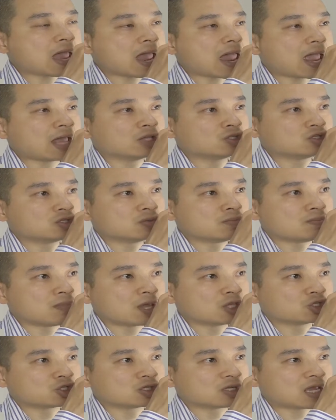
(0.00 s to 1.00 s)
and she
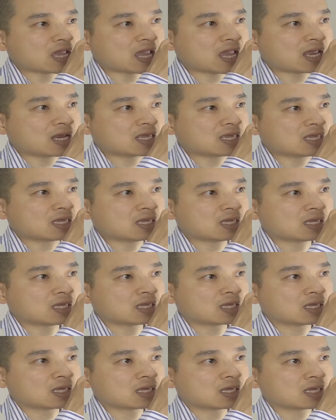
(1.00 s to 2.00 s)
mentioned any
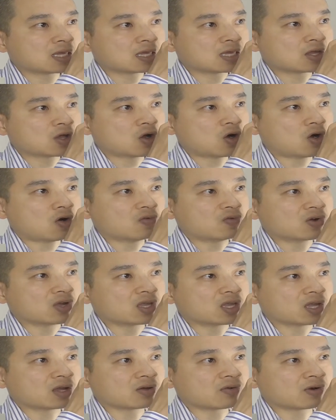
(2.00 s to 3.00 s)
over
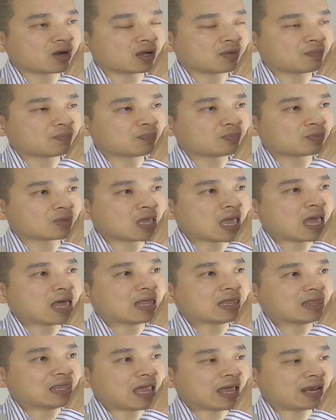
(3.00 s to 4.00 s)
here, right?
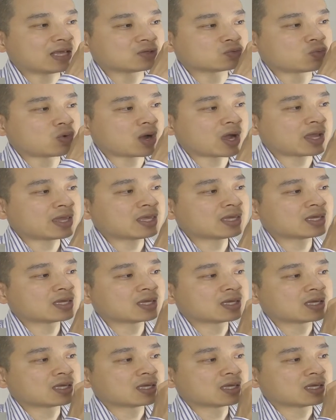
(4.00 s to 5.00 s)
That is why,
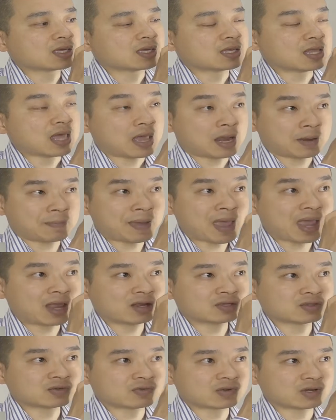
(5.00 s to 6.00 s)
and the pain
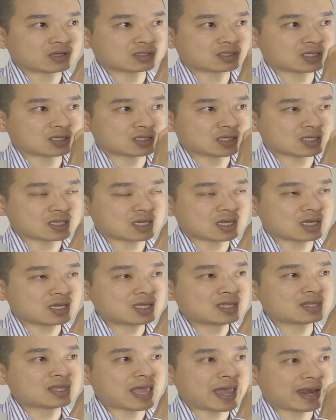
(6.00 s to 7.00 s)
is just in here.
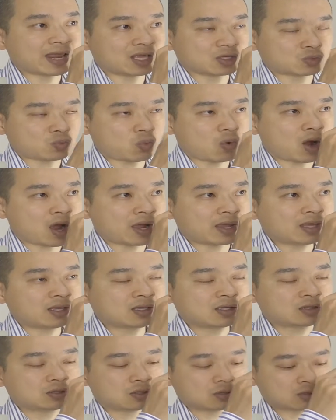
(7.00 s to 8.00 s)
That is why
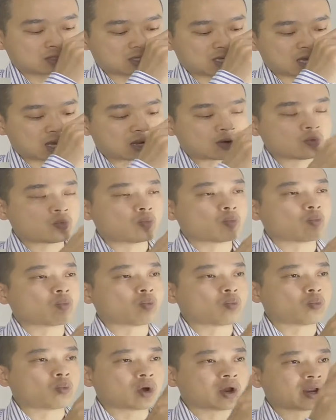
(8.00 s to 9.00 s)
Dr. Tan
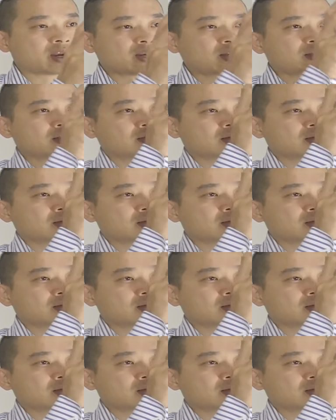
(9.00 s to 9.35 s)
went